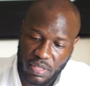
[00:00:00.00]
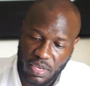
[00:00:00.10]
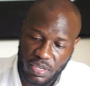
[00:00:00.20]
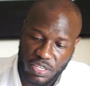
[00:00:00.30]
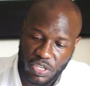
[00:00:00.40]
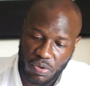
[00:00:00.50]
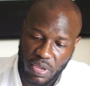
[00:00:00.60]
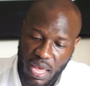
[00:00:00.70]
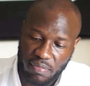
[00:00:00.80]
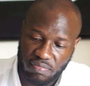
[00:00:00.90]
And so
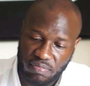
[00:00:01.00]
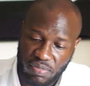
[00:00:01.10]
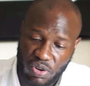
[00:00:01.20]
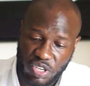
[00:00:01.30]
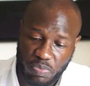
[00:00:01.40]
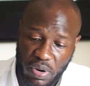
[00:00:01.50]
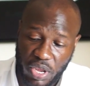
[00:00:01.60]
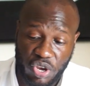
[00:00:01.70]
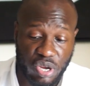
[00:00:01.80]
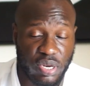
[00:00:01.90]
yeah, looks
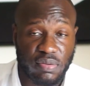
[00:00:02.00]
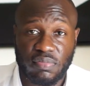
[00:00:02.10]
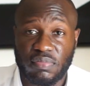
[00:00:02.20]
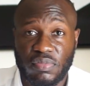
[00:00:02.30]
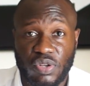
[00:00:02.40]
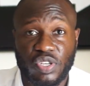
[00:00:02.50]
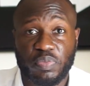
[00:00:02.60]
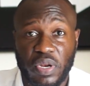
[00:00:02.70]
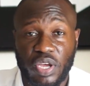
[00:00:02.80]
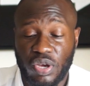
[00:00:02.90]
pretty good. Looks
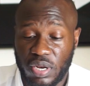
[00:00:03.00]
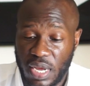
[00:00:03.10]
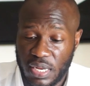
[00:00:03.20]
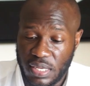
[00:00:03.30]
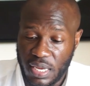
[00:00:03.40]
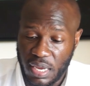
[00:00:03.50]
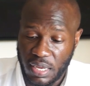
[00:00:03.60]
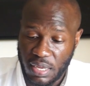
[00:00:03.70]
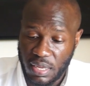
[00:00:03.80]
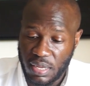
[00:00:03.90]
pretty good, I'd say.
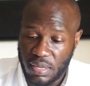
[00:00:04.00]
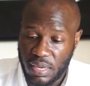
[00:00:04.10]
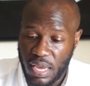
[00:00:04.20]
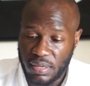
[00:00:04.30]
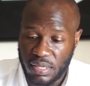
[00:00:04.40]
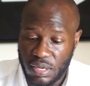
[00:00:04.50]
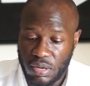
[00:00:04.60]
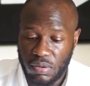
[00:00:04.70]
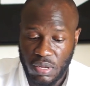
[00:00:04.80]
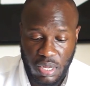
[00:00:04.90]
Okay,
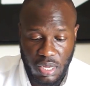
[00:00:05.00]
so